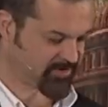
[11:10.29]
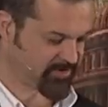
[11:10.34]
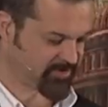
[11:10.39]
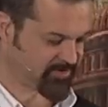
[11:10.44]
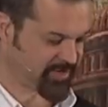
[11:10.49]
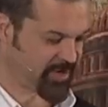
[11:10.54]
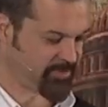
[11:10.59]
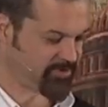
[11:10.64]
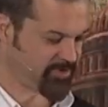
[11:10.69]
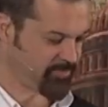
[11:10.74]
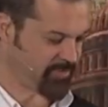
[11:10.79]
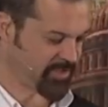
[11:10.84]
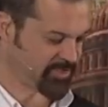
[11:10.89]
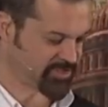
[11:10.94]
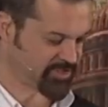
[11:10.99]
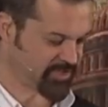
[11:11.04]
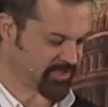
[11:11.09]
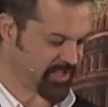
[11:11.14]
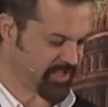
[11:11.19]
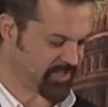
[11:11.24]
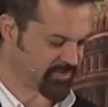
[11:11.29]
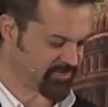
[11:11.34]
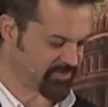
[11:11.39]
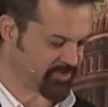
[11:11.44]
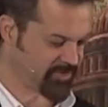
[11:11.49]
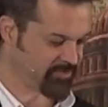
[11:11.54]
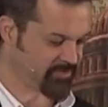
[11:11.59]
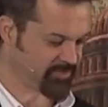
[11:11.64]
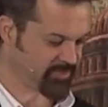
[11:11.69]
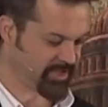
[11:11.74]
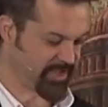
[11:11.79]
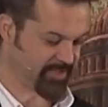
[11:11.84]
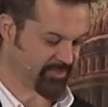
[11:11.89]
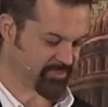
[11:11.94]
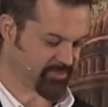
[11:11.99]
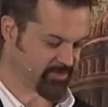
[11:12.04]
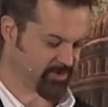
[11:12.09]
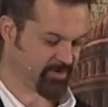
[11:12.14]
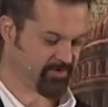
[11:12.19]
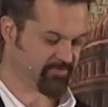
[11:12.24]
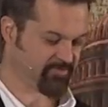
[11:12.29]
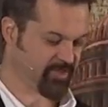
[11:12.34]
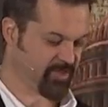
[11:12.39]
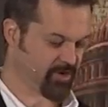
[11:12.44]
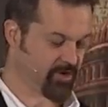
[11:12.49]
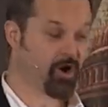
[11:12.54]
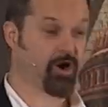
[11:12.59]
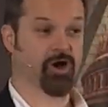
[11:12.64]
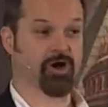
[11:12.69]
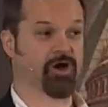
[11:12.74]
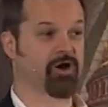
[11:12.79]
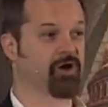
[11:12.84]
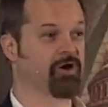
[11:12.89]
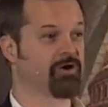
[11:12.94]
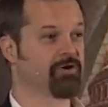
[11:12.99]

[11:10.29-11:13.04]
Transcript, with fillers: the same dimension as the length of the ark.